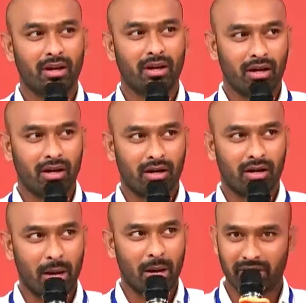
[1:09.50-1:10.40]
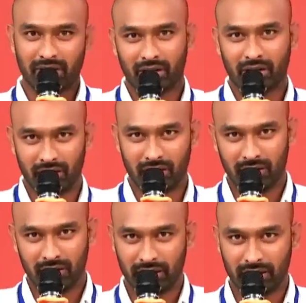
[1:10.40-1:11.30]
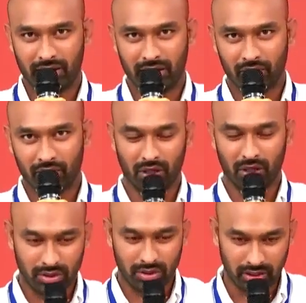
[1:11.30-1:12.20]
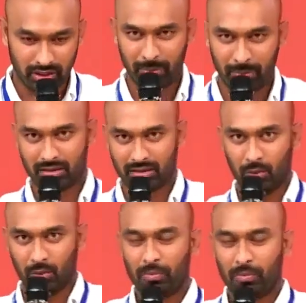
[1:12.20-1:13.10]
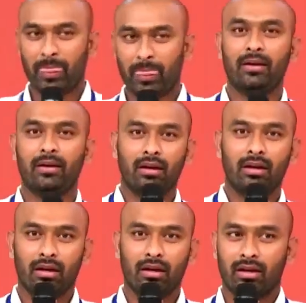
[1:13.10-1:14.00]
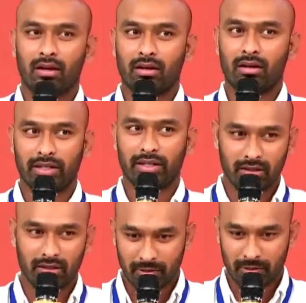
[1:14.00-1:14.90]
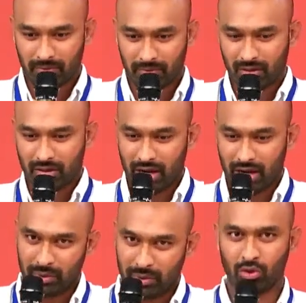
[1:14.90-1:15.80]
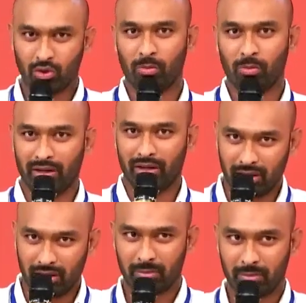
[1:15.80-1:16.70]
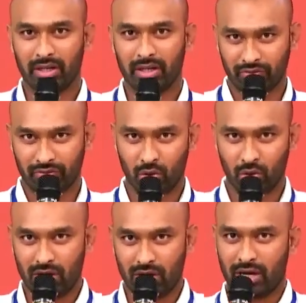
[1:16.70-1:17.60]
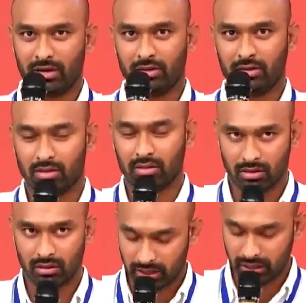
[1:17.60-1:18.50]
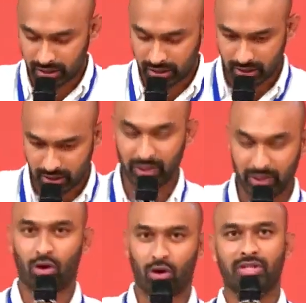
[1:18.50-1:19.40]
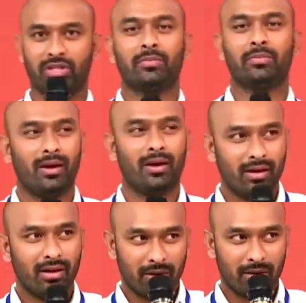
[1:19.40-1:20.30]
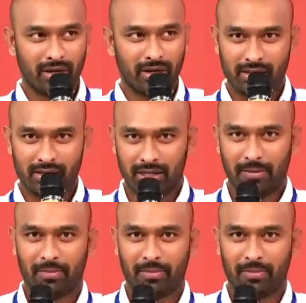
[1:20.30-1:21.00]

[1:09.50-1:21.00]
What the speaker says: I meditated here entire night without taking the back support. Later, I went to home and even meditated for 2 hours and regretted here and went to office. Miraculously,